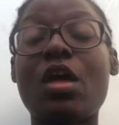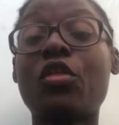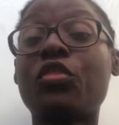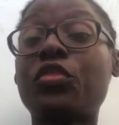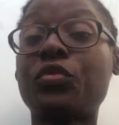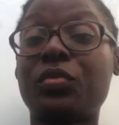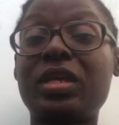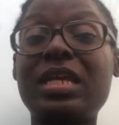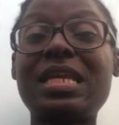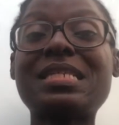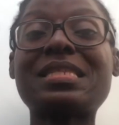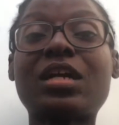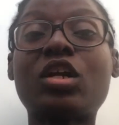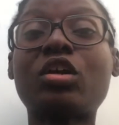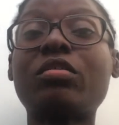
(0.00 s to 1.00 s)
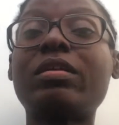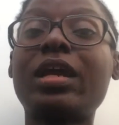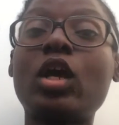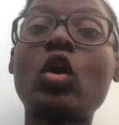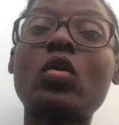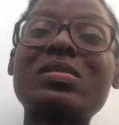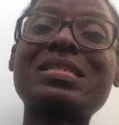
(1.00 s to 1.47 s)
3 is that
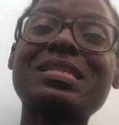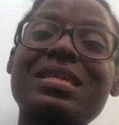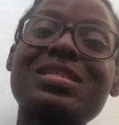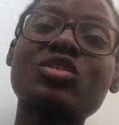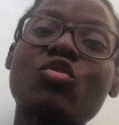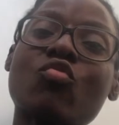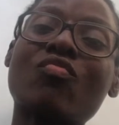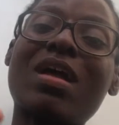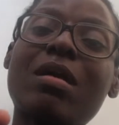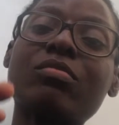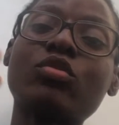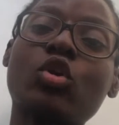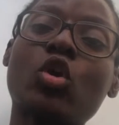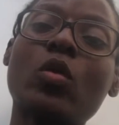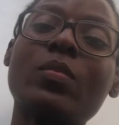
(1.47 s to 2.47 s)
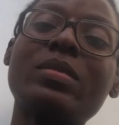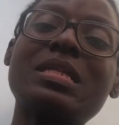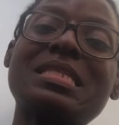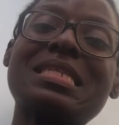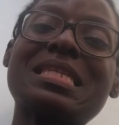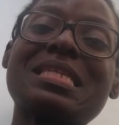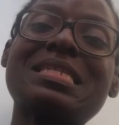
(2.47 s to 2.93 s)
create content around the
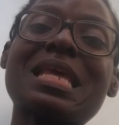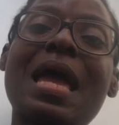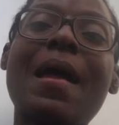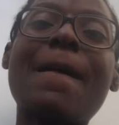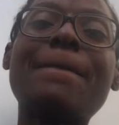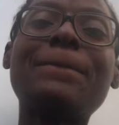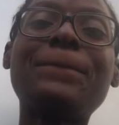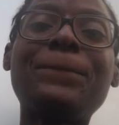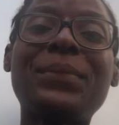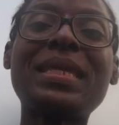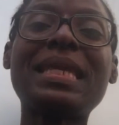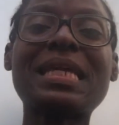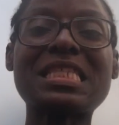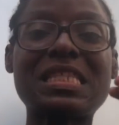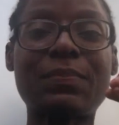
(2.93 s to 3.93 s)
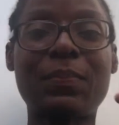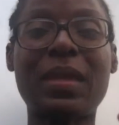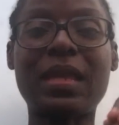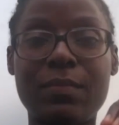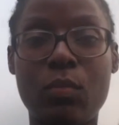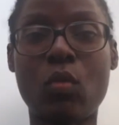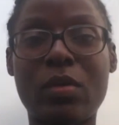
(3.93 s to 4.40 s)
community's biggest
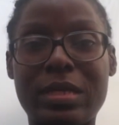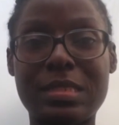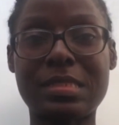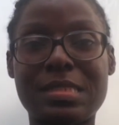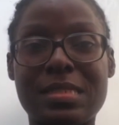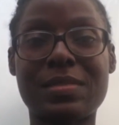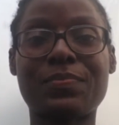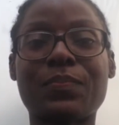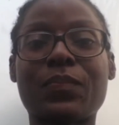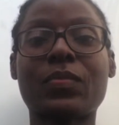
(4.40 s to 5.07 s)
pain points.